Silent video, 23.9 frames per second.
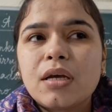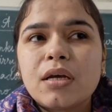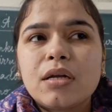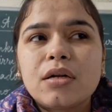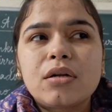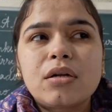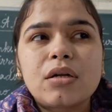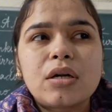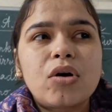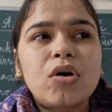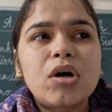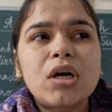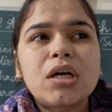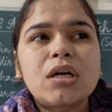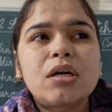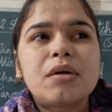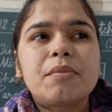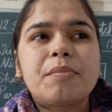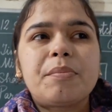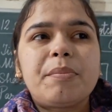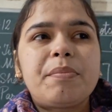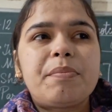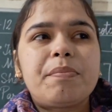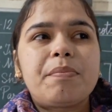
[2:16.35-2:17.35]

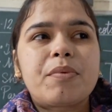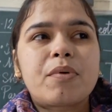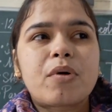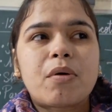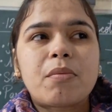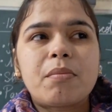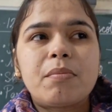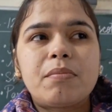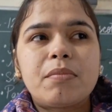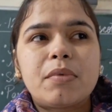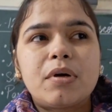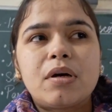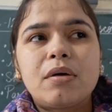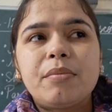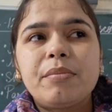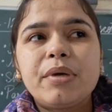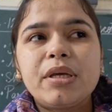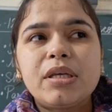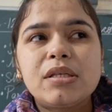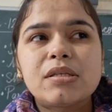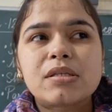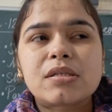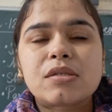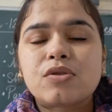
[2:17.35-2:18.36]

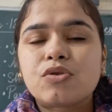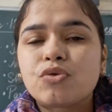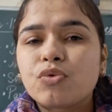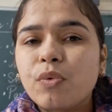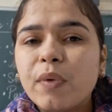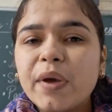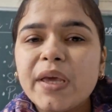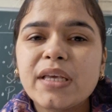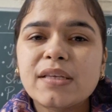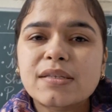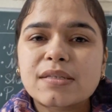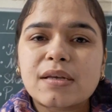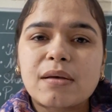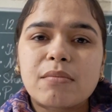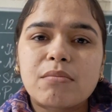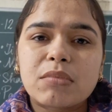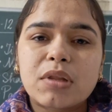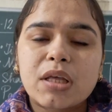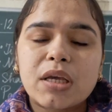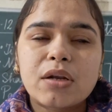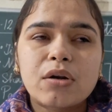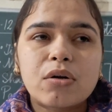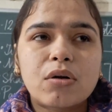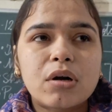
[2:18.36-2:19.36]
means doing something,